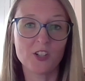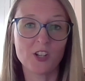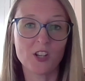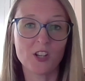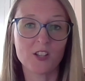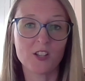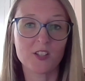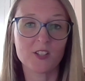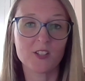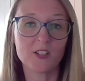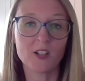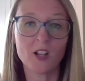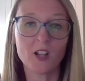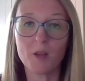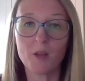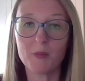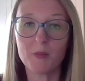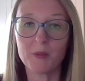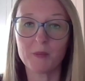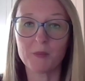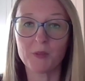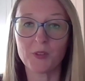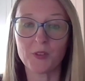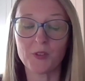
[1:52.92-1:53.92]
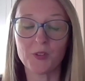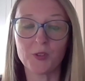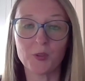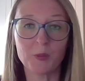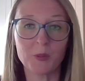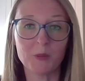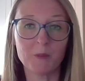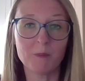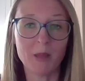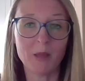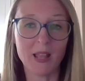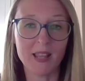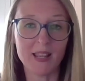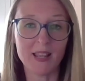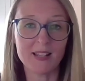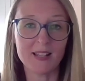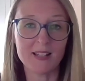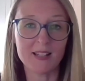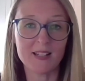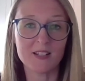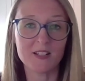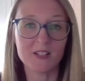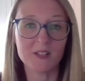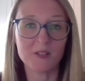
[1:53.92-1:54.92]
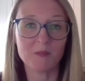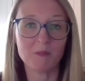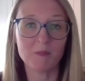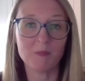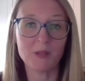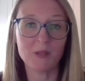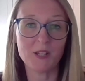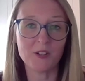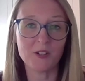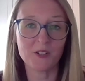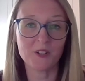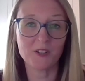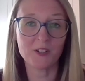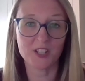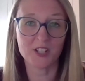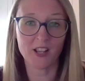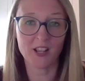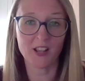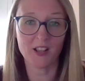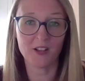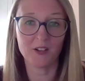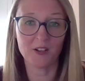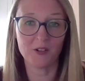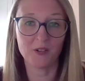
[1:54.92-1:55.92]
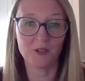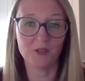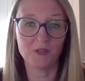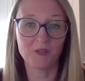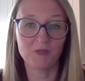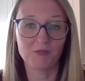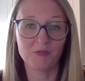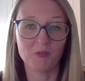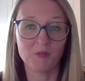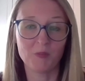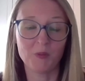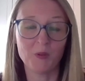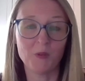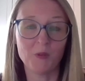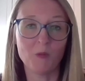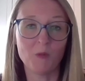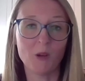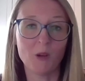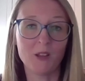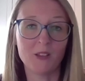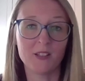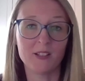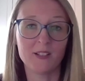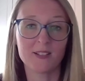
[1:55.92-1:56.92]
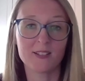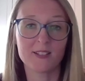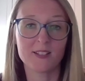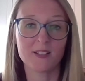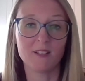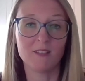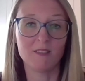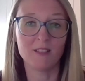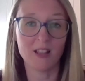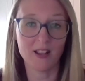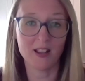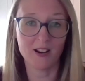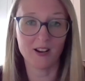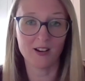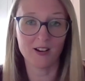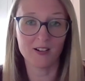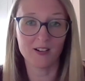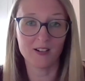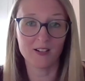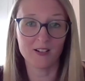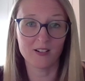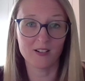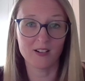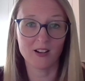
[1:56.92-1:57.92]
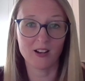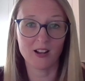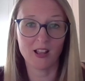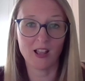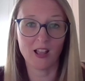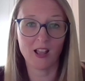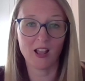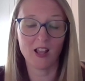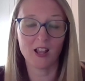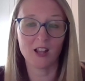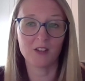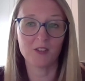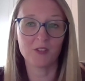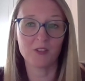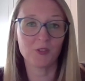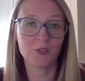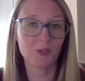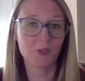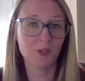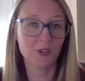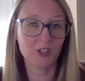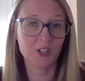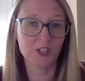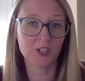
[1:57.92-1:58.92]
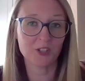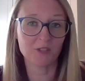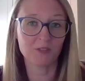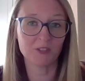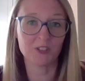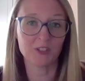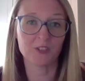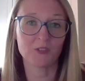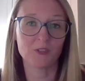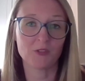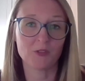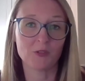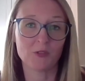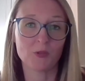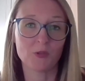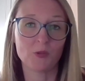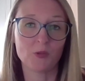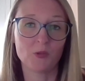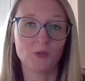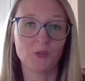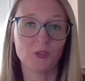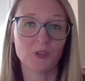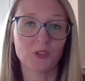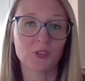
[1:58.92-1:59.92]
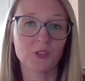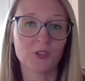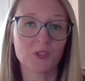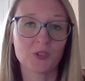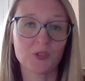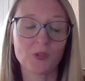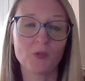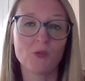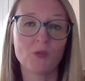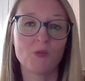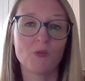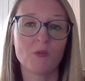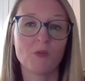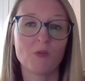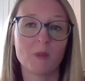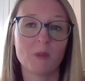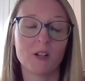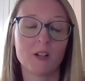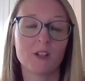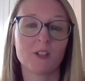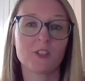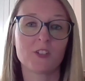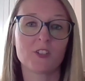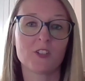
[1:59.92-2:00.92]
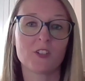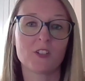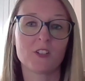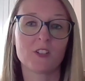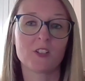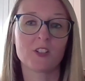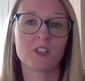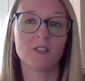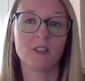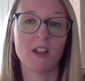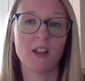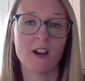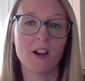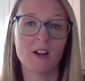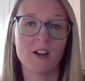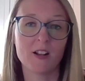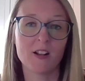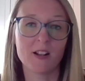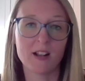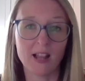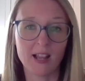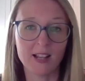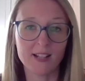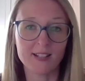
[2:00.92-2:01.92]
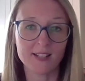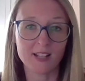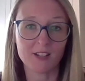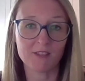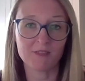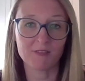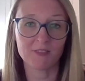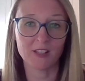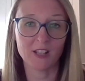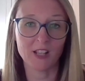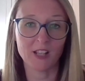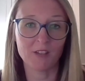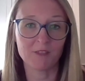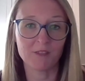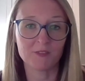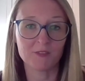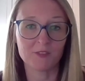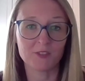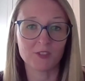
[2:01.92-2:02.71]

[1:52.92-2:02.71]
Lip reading: just come in with an open mind, be yourself, be willing to learn, and throw yourself into the role. There's so much to learn, and I definitely have